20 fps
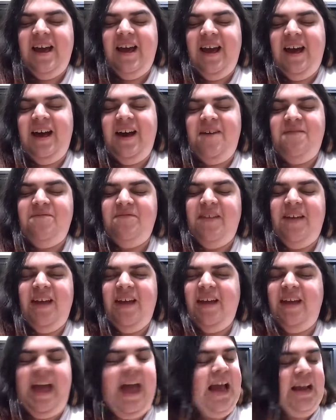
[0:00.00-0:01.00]

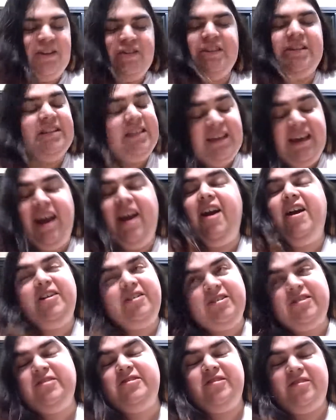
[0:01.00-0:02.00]
Actually, the
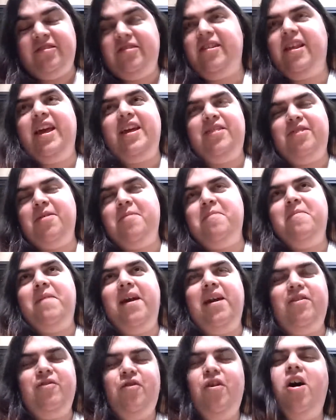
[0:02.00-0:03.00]
characters are like the
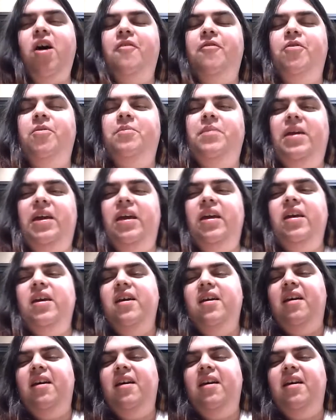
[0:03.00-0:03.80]
main draw for me.